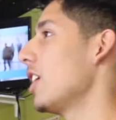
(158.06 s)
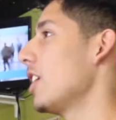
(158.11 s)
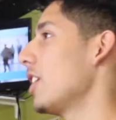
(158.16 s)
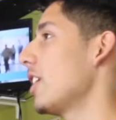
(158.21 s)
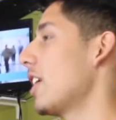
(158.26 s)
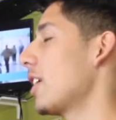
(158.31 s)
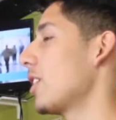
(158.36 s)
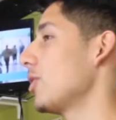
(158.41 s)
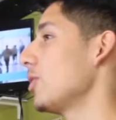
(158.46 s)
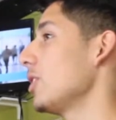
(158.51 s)

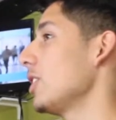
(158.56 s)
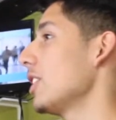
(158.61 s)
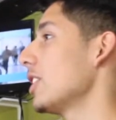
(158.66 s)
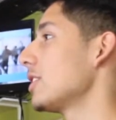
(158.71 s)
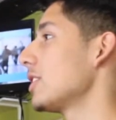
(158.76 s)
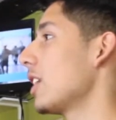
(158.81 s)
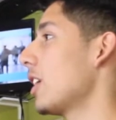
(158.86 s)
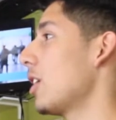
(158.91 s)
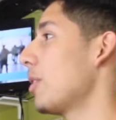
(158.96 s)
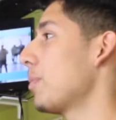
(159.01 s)
Not only
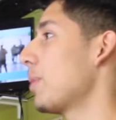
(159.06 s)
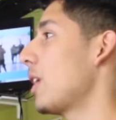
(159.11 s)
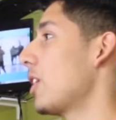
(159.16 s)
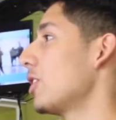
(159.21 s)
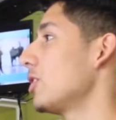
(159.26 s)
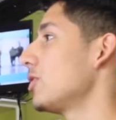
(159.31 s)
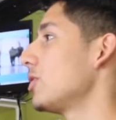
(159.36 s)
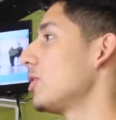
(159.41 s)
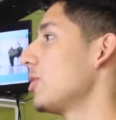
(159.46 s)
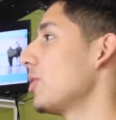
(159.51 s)
does it help our
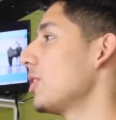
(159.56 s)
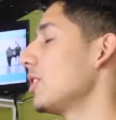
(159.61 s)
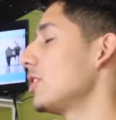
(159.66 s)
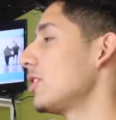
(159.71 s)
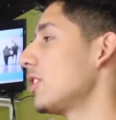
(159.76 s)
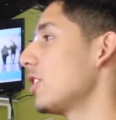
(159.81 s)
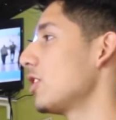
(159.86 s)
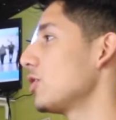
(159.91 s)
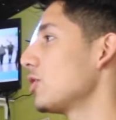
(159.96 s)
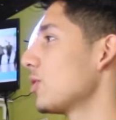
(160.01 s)
students
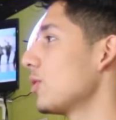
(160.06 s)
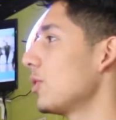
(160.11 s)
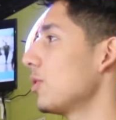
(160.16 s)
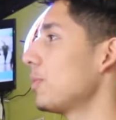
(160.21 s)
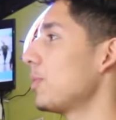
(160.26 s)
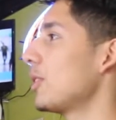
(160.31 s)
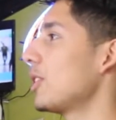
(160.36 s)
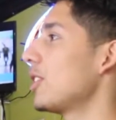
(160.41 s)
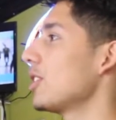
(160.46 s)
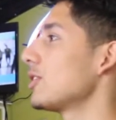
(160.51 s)
in our school,
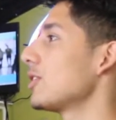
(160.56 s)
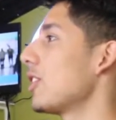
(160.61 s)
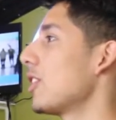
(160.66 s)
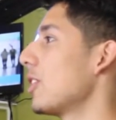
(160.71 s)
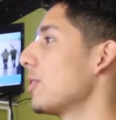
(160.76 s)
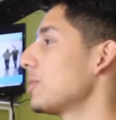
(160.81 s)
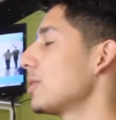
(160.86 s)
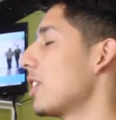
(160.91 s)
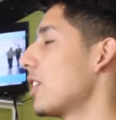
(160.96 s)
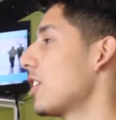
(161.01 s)
but it also
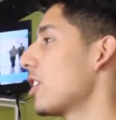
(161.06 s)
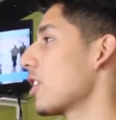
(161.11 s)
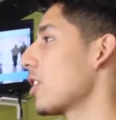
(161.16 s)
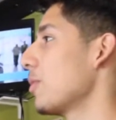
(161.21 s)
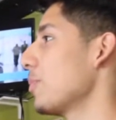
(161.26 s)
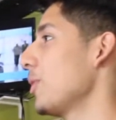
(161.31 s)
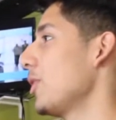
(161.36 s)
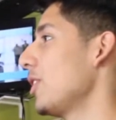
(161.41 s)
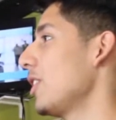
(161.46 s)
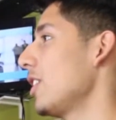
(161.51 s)
helps out our
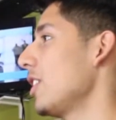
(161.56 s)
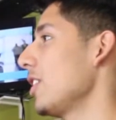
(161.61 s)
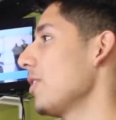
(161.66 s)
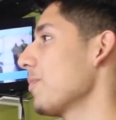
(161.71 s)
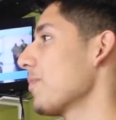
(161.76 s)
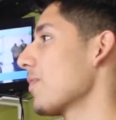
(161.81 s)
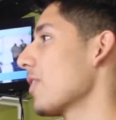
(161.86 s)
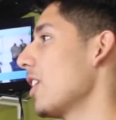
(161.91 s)
community.